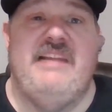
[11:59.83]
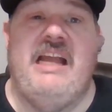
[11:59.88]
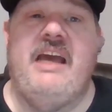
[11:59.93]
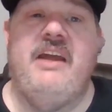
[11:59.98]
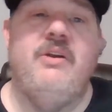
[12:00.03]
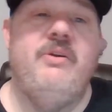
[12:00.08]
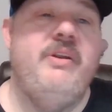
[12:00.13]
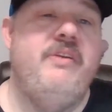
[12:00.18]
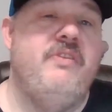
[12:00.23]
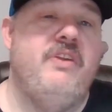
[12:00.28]
I
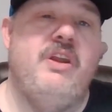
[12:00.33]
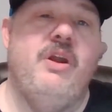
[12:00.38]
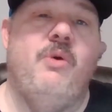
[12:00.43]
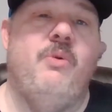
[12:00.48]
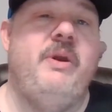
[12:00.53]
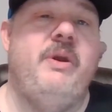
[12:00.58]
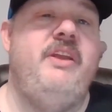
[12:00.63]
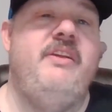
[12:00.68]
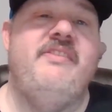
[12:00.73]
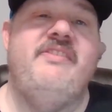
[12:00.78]
don't even know
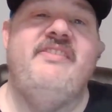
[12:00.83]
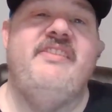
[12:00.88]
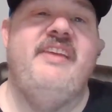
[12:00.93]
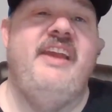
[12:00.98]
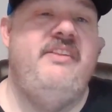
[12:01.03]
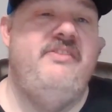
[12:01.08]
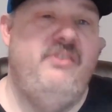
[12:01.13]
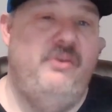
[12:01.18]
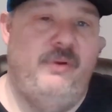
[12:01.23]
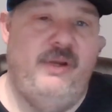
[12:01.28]
what you say
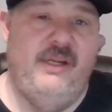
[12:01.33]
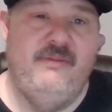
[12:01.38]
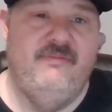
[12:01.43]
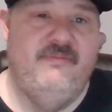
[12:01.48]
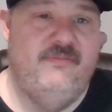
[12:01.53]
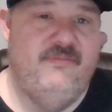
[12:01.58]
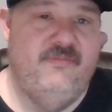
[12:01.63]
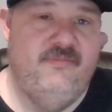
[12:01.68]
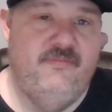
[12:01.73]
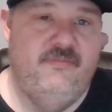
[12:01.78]
to it.
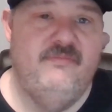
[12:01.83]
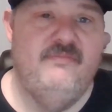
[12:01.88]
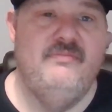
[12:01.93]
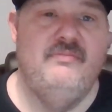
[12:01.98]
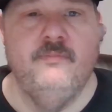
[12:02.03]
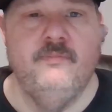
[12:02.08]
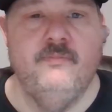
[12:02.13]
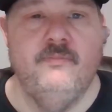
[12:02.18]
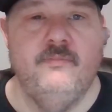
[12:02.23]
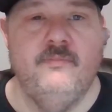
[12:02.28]

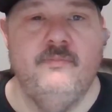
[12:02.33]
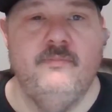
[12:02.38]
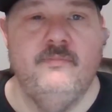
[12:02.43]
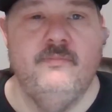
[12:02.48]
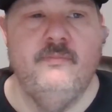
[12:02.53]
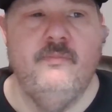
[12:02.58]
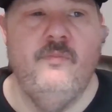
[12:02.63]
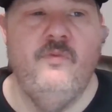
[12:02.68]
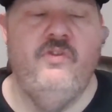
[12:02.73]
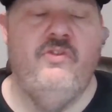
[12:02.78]

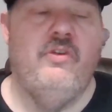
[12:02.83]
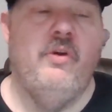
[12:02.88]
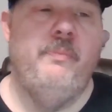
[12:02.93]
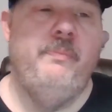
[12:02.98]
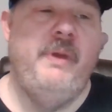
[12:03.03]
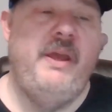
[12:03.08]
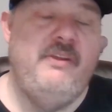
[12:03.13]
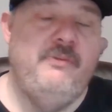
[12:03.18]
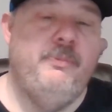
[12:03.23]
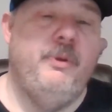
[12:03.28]
So
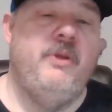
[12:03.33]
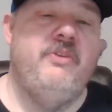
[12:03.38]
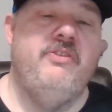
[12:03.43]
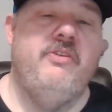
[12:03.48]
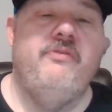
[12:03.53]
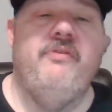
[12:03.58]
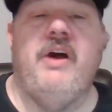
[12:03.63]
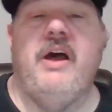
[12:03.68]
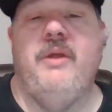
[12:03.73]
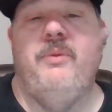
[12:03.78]
Baseball
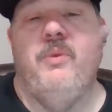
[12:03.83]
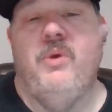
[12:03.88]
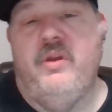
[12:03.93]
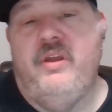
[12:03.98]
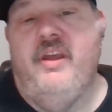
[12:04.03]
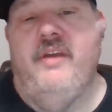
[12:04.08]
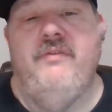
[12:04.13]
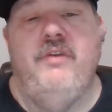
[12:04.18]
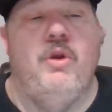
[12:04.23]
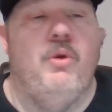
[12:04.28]
Savant will give